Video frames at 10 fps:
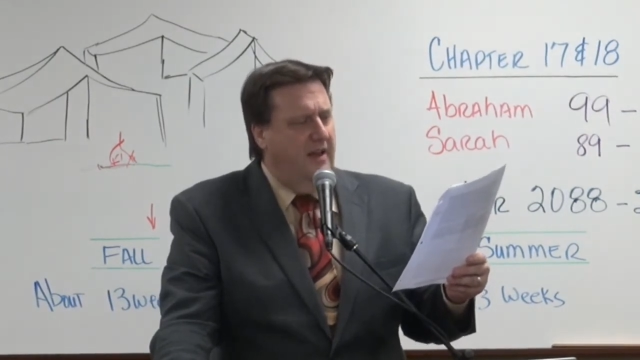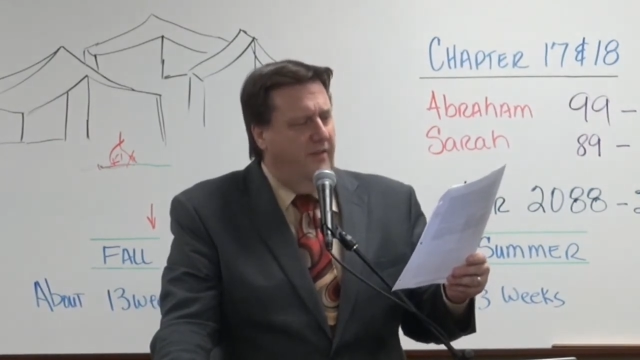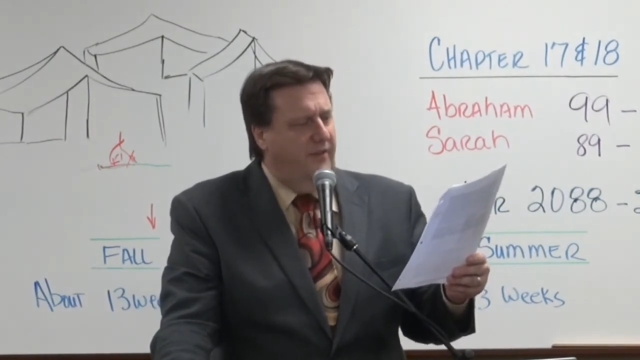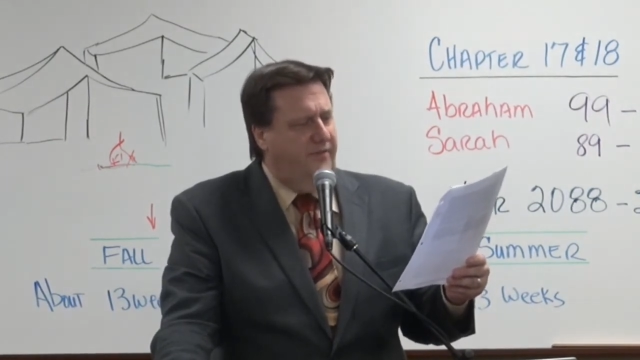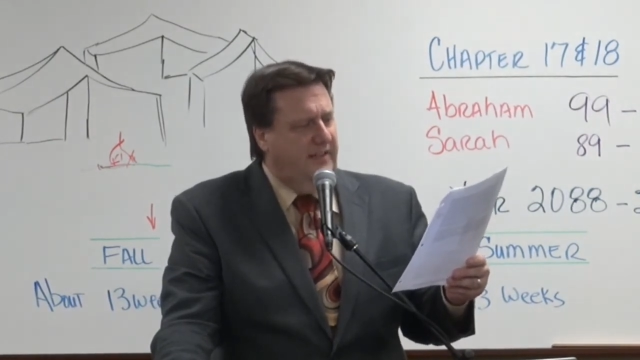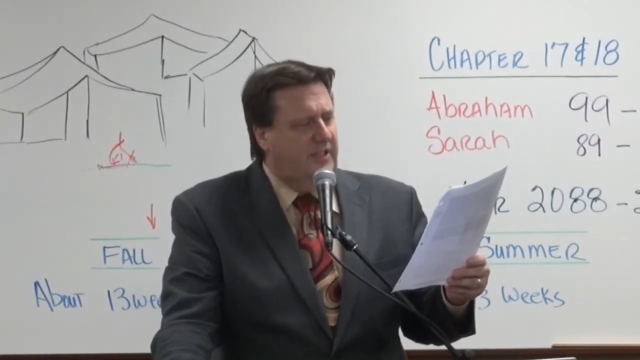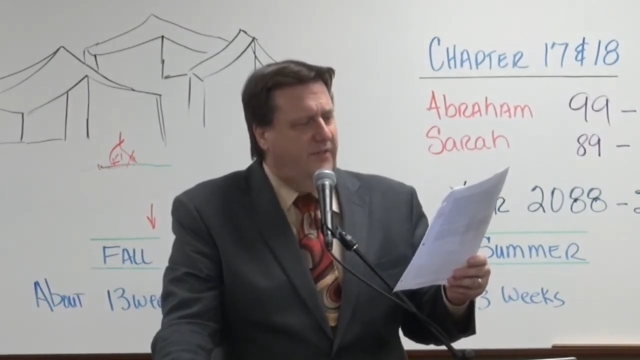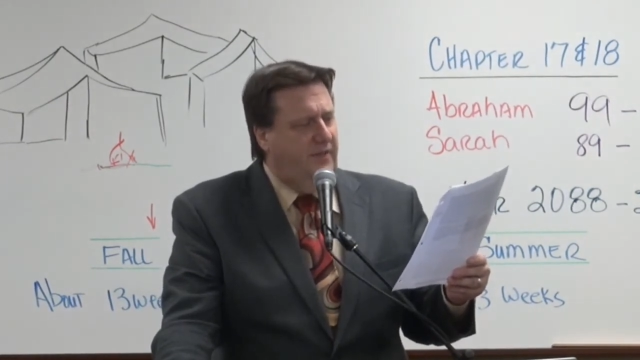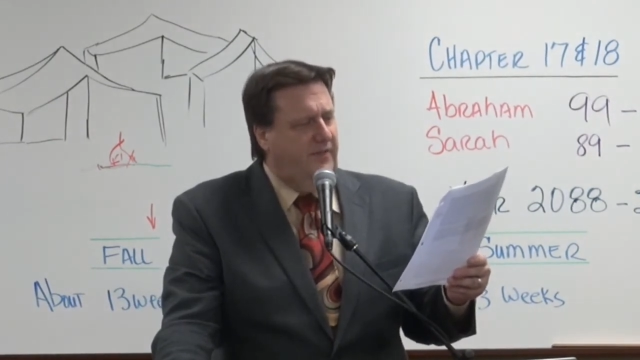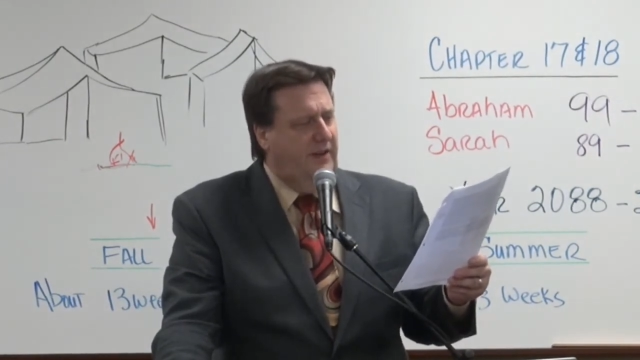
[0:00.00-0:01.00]
of the
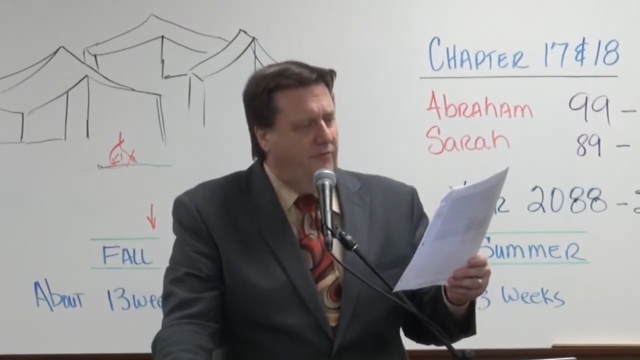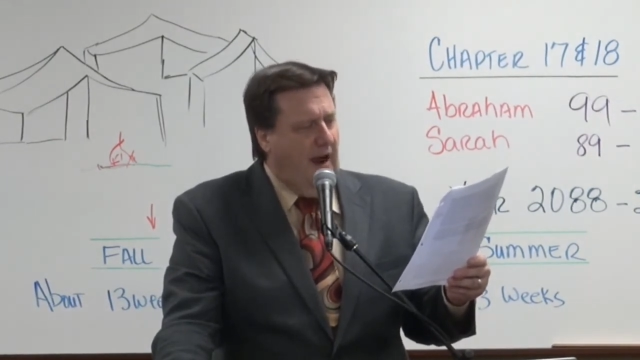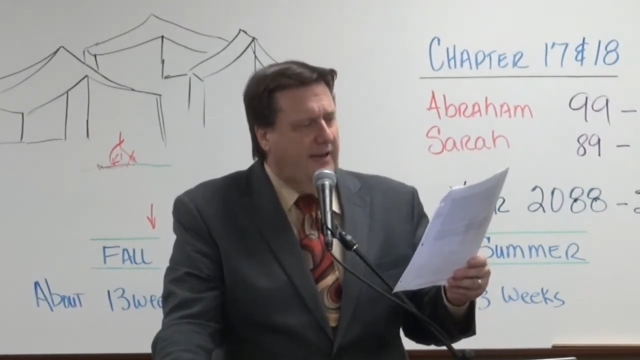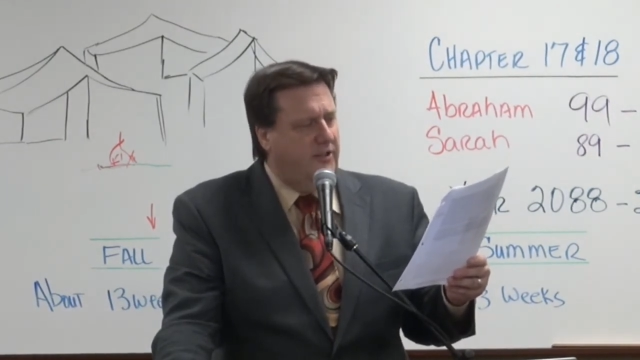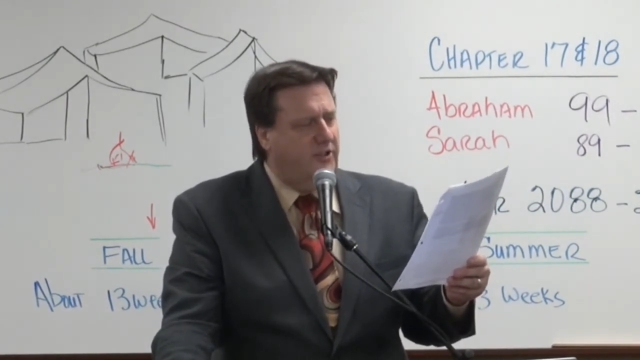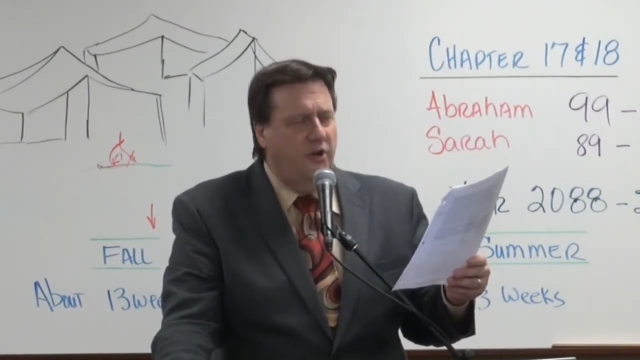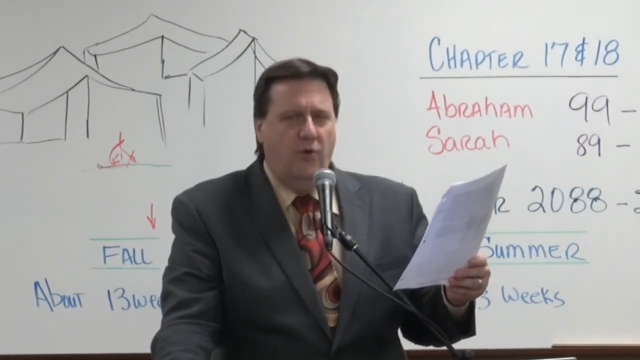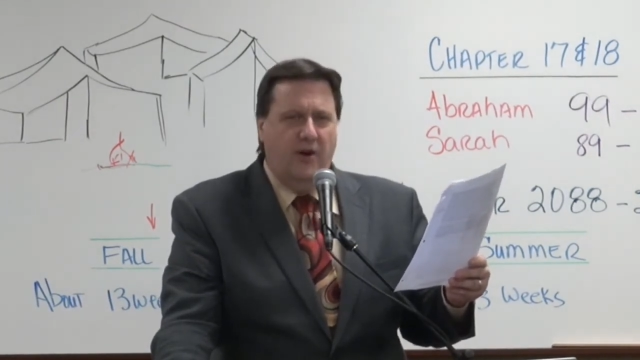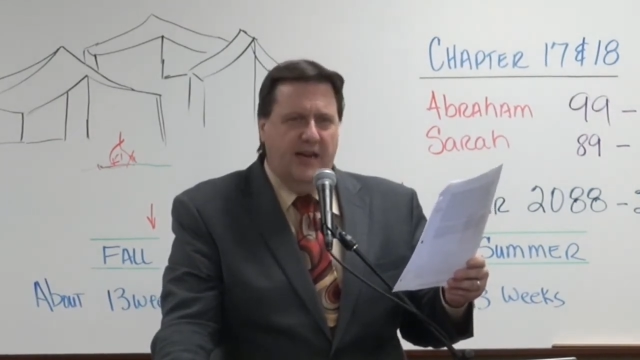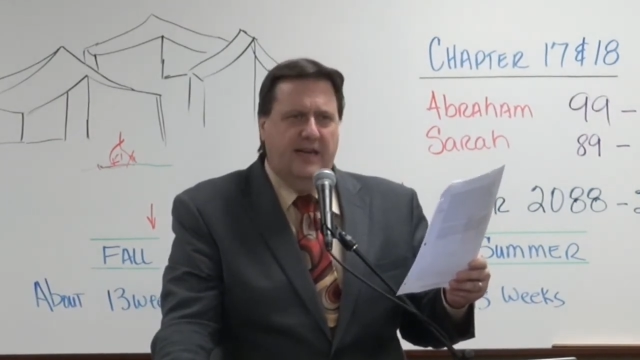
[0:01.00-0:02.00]
fifty righteous who
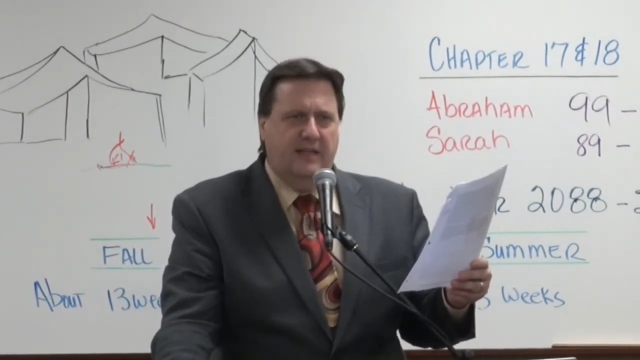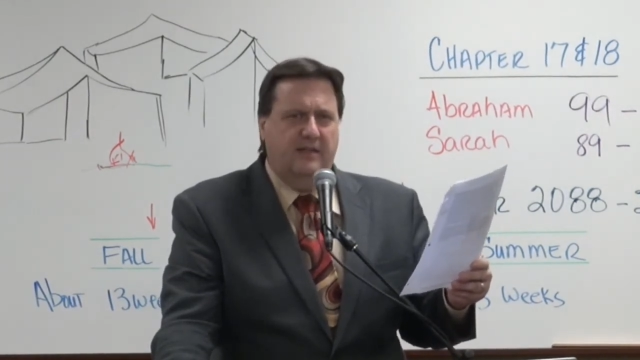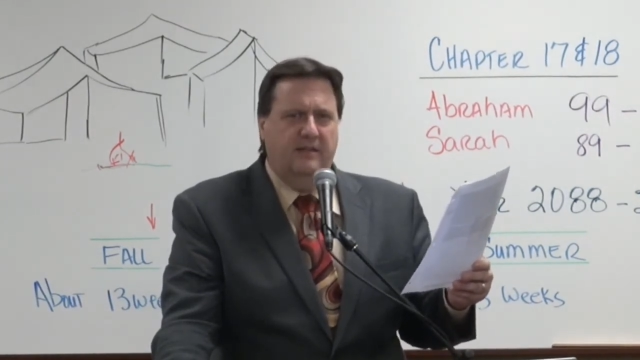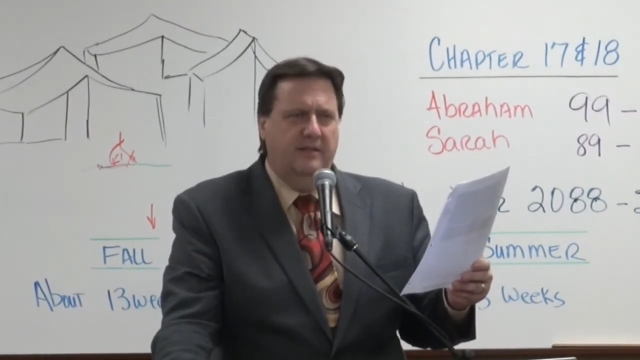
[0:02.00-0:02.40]
are in it?